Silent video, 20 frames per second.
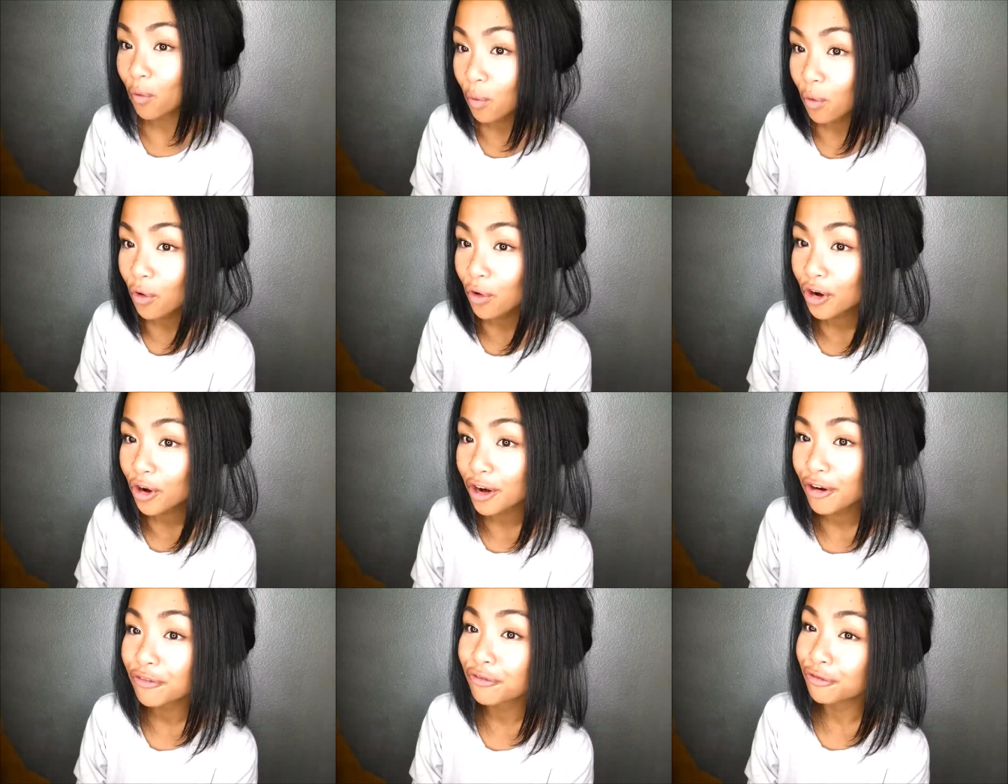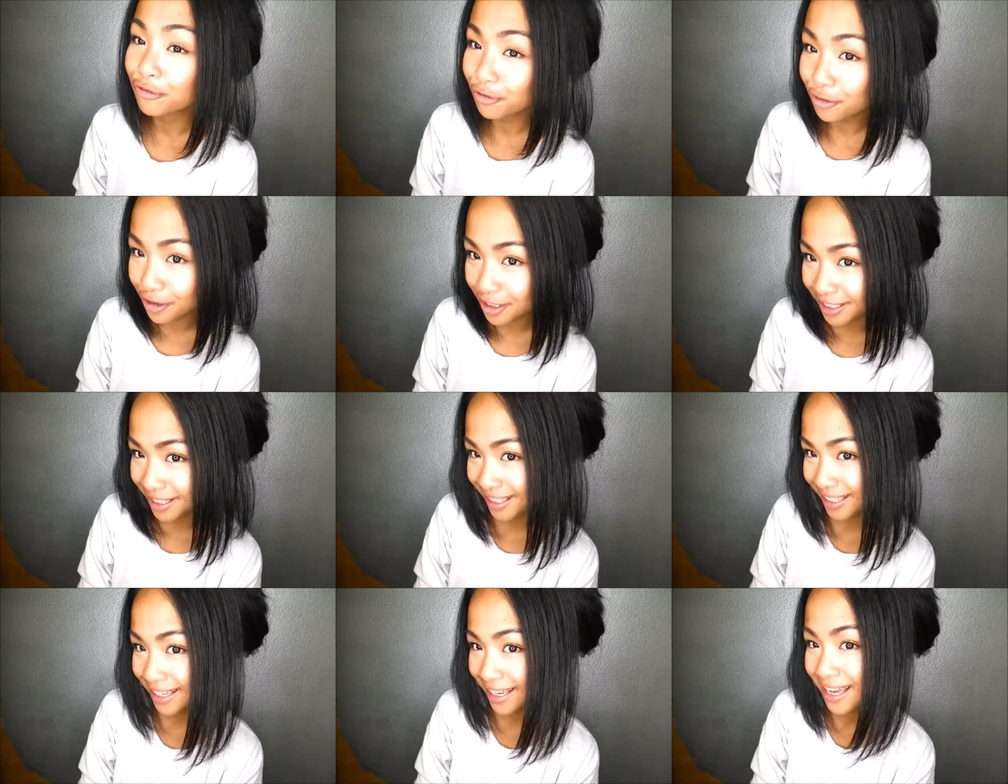for
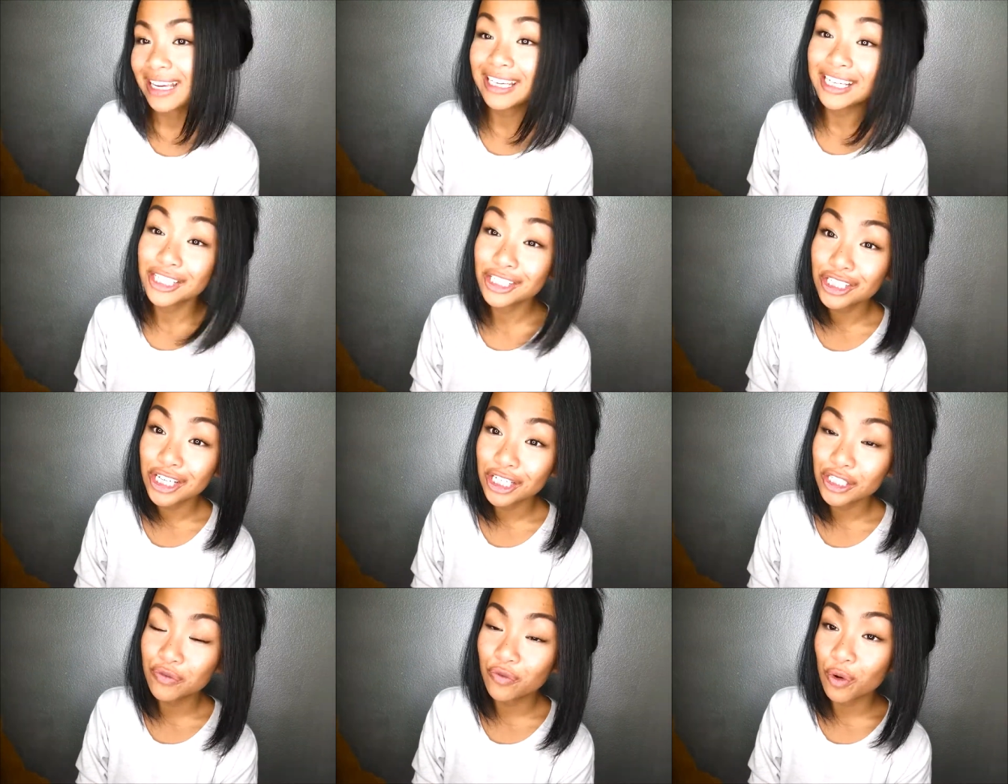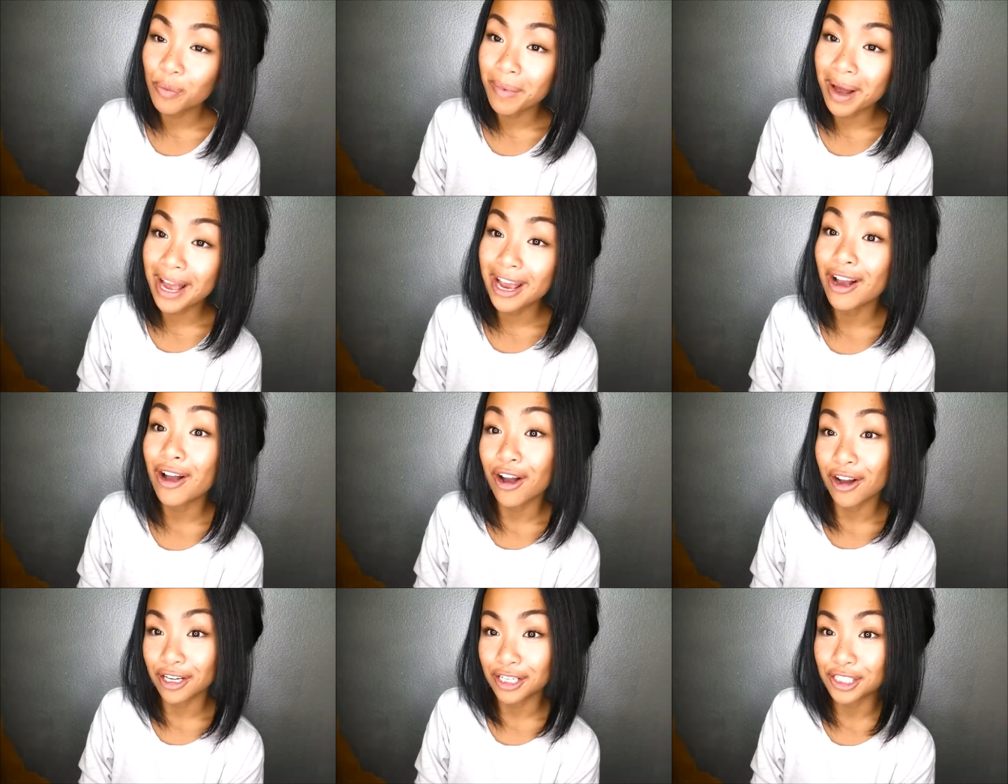free in exchange for my
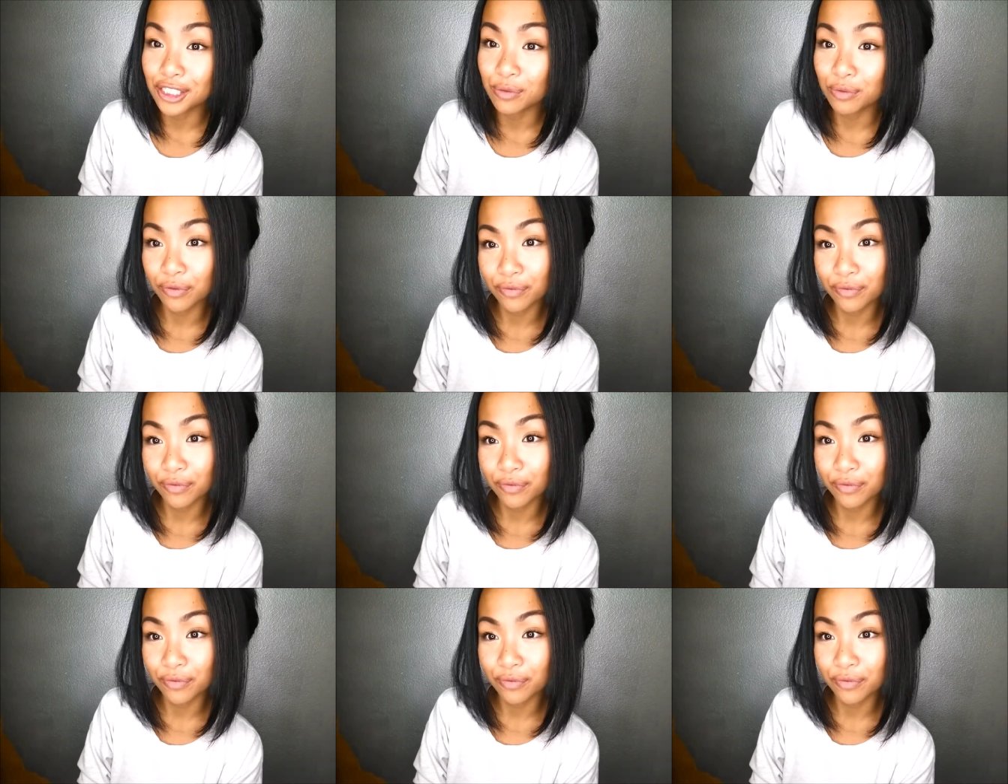honest